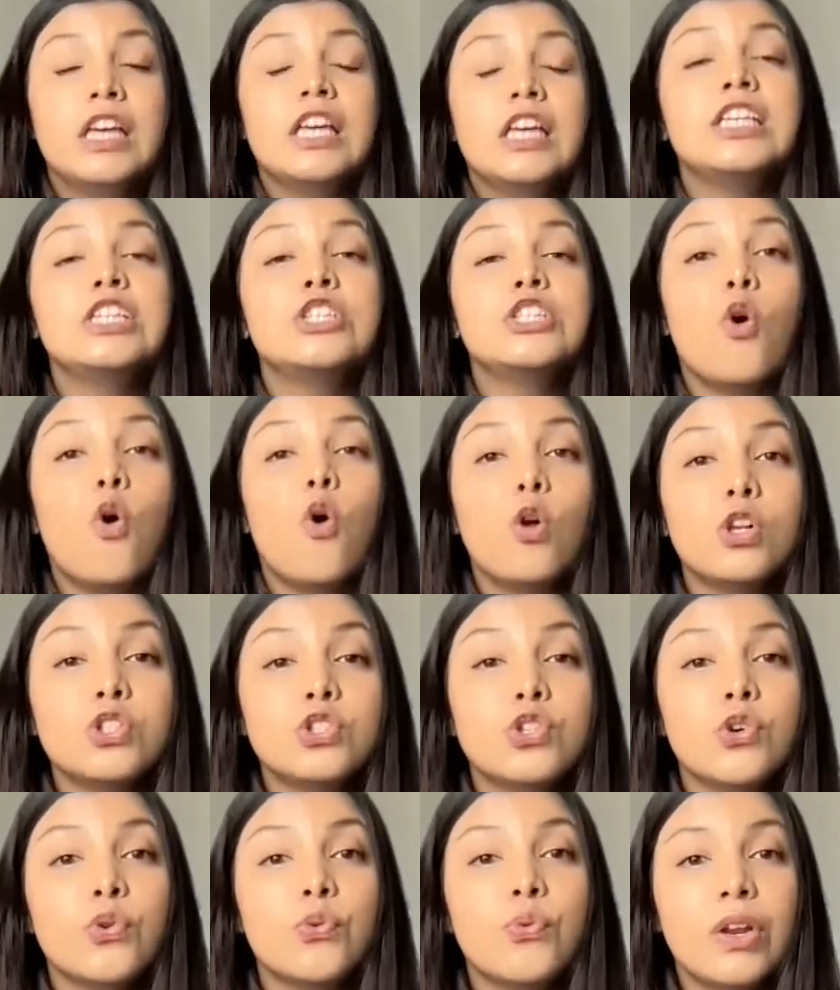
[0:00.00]
He is
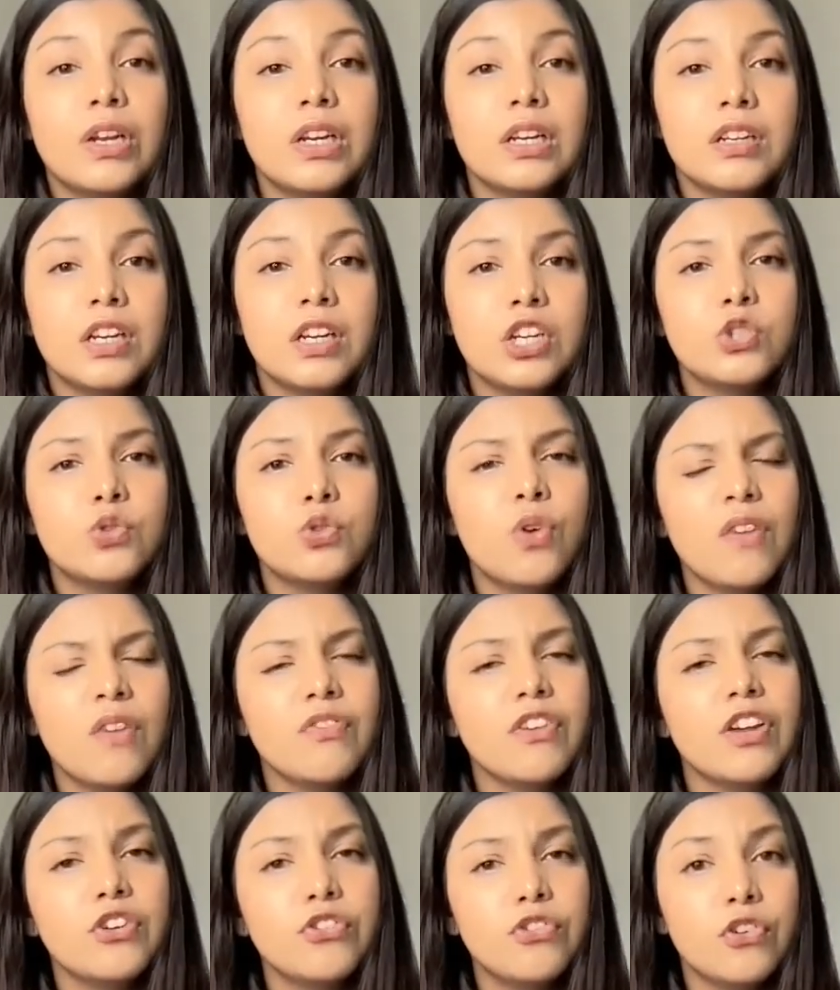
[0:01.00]
also credited to have
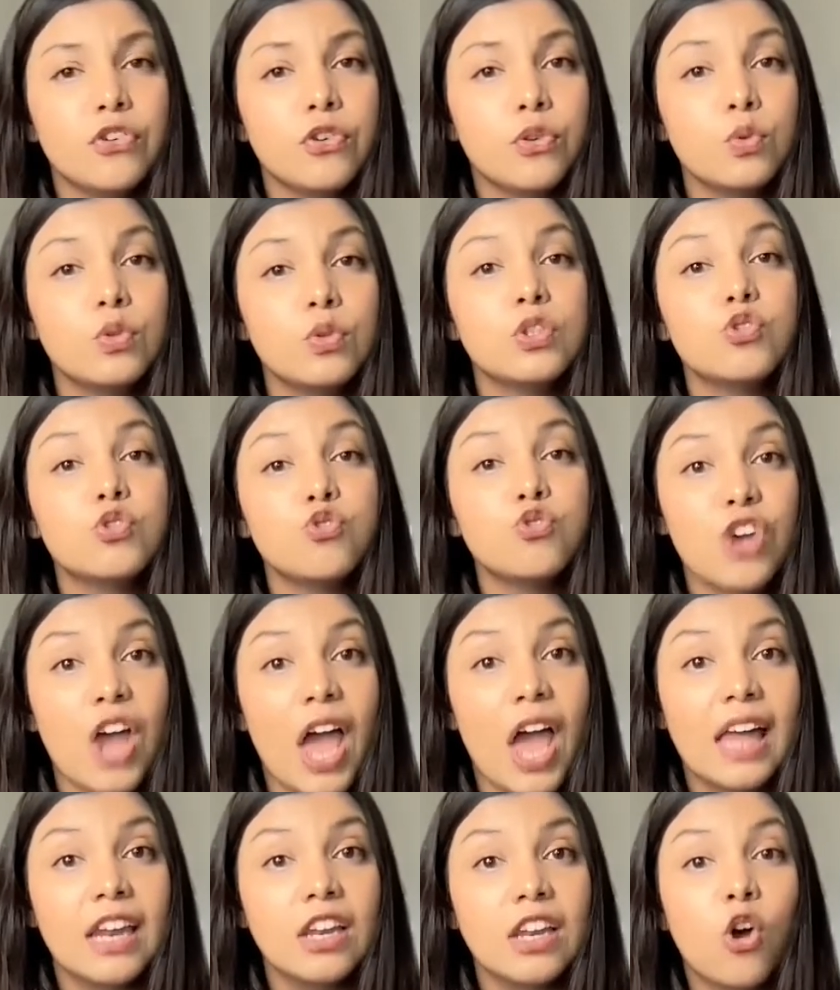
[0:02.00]
introduced
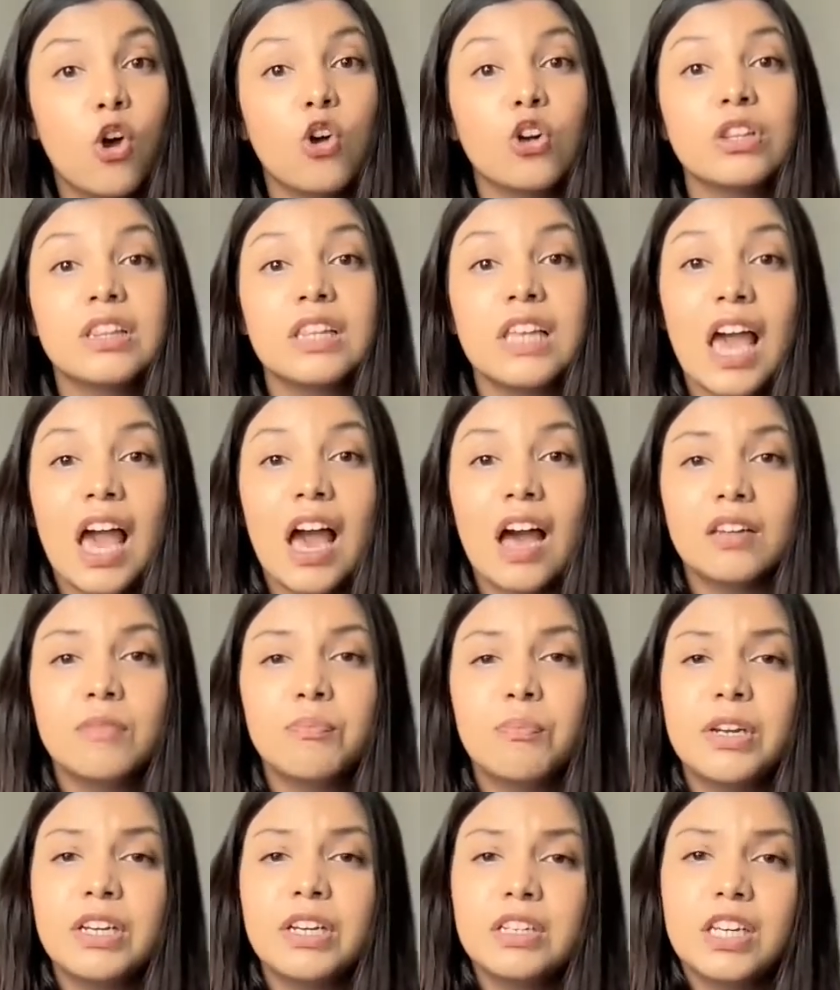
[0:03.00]
Chan or
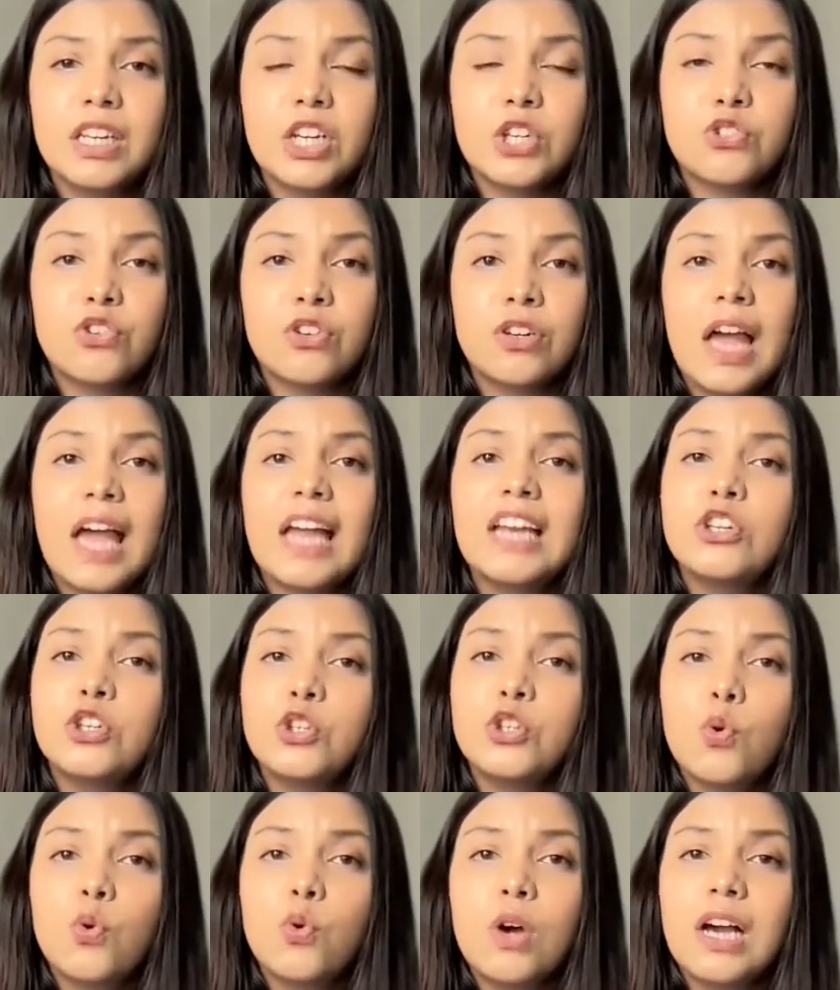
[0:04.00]
Dhyan meditation and
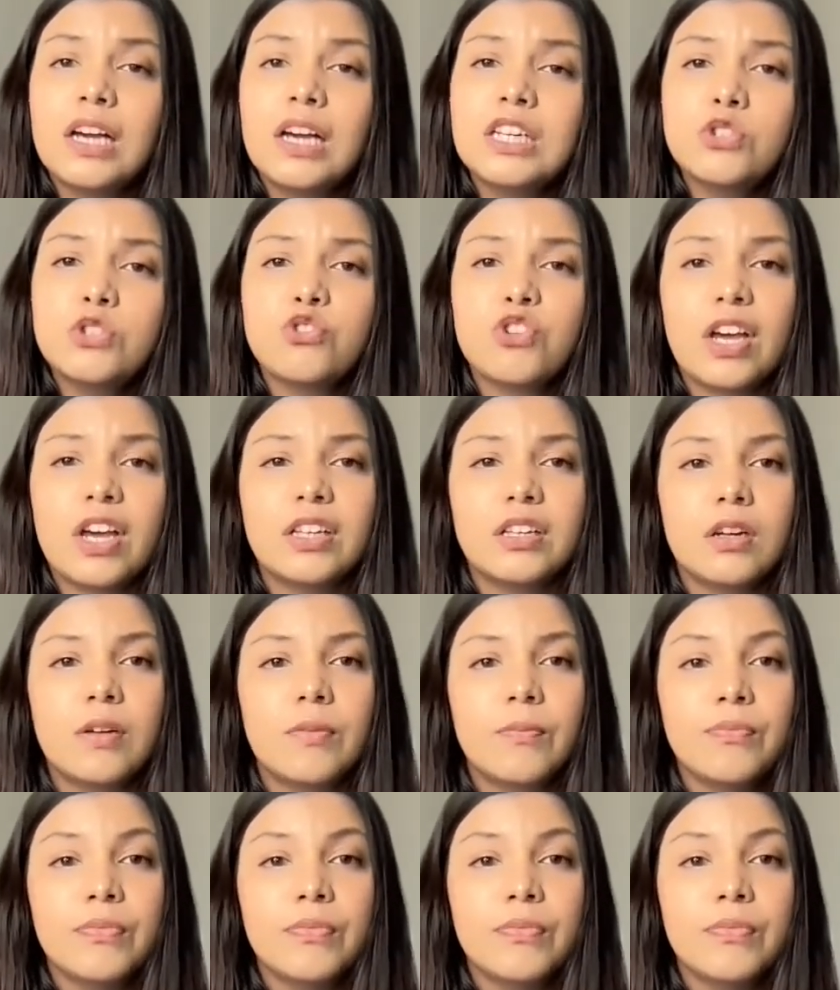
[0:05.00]
yoga in China.